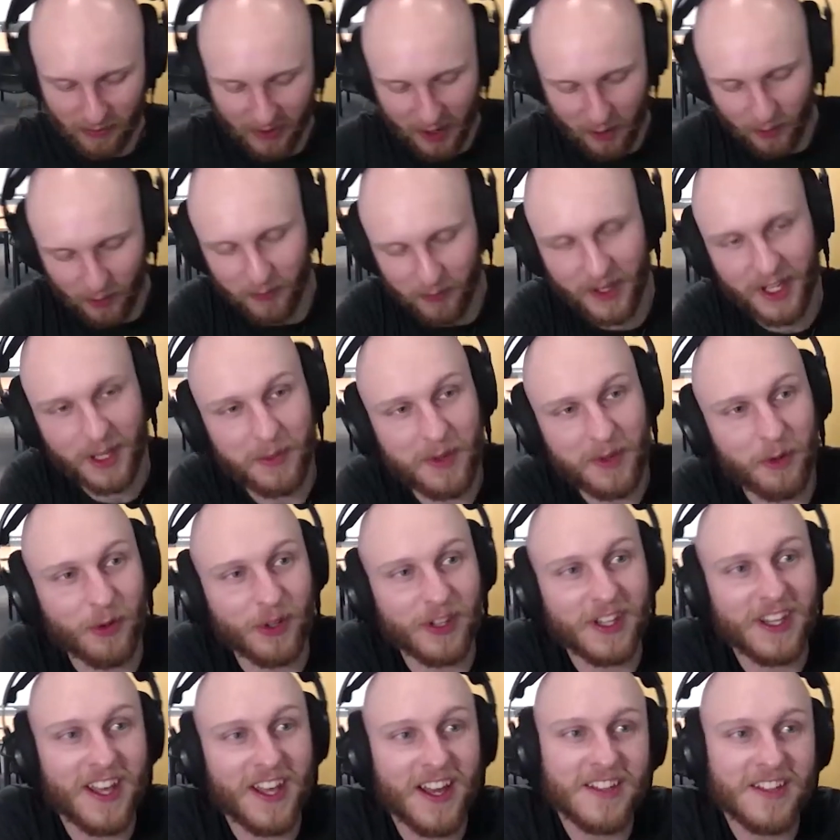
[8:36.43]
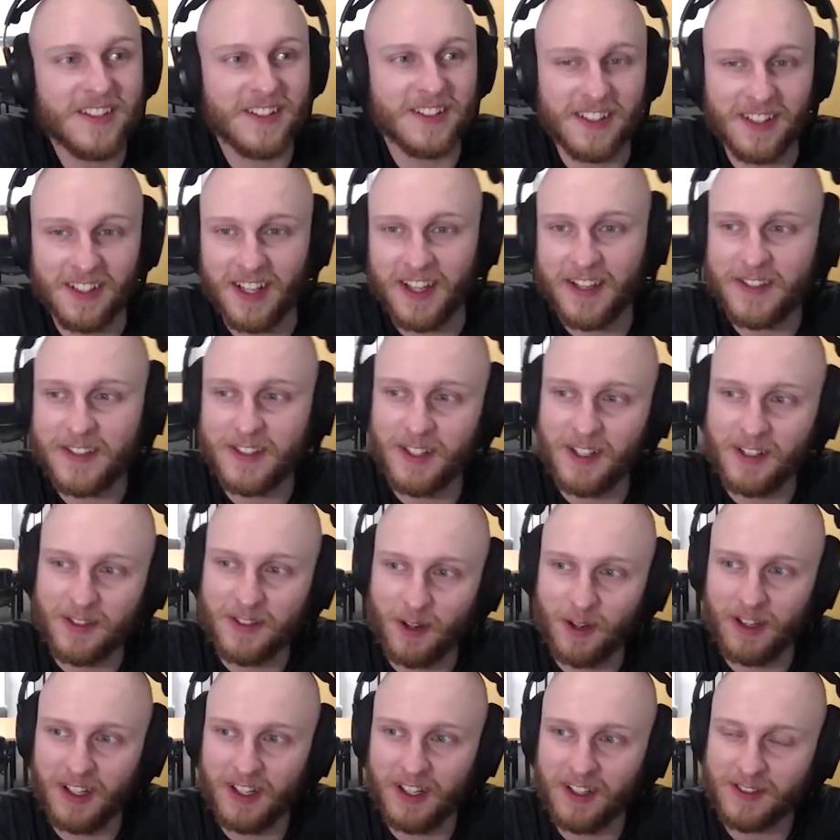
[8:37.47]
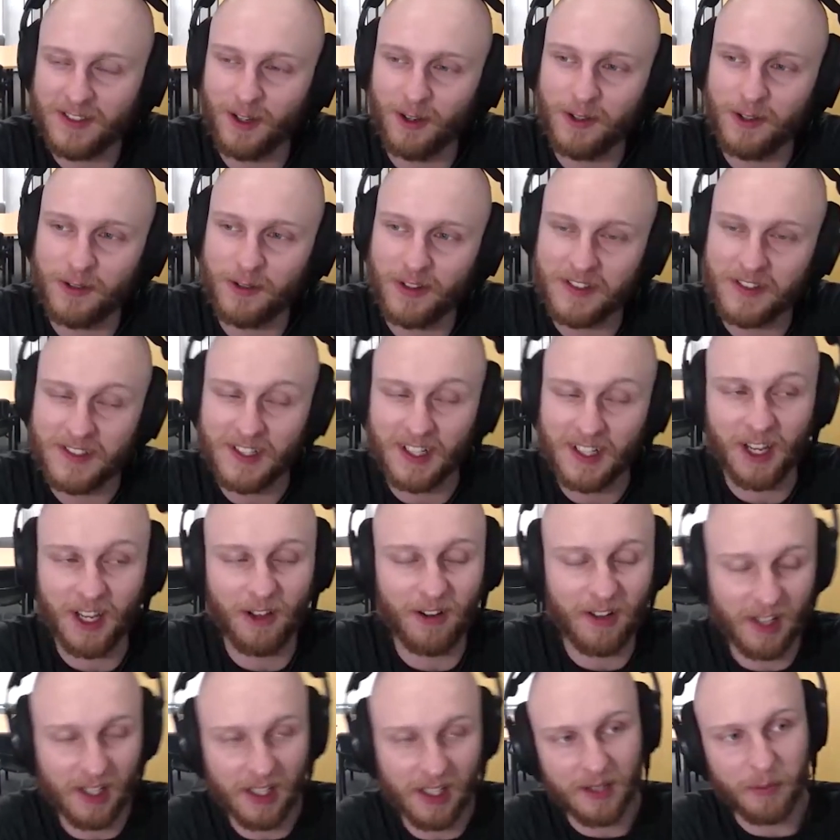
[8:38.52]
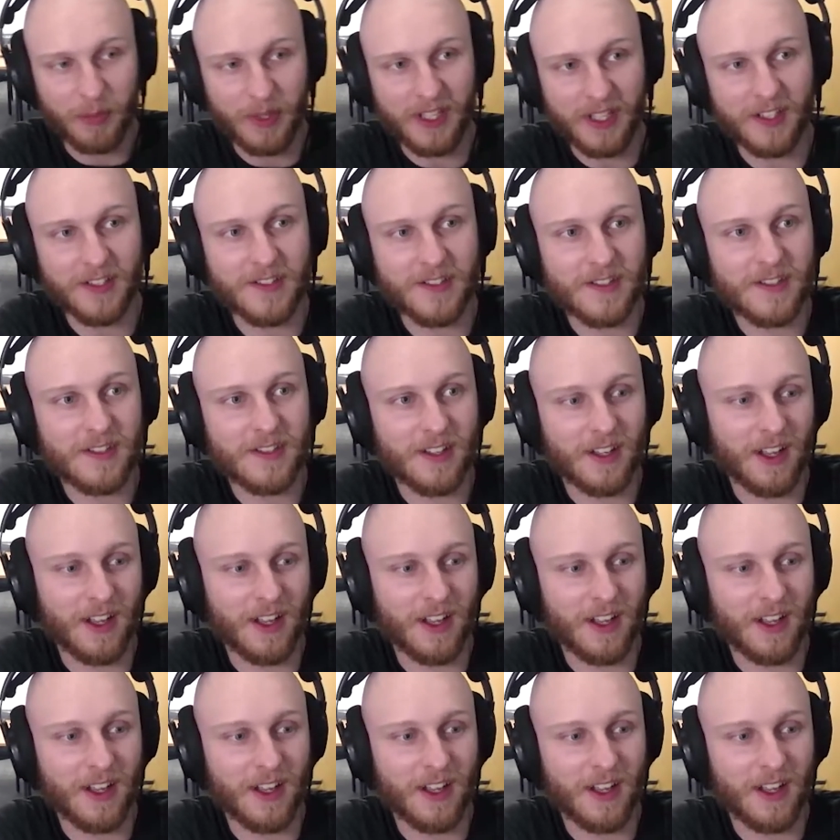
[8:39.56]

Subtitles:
That would make me really hesitant as an attorney to start trust accounting, because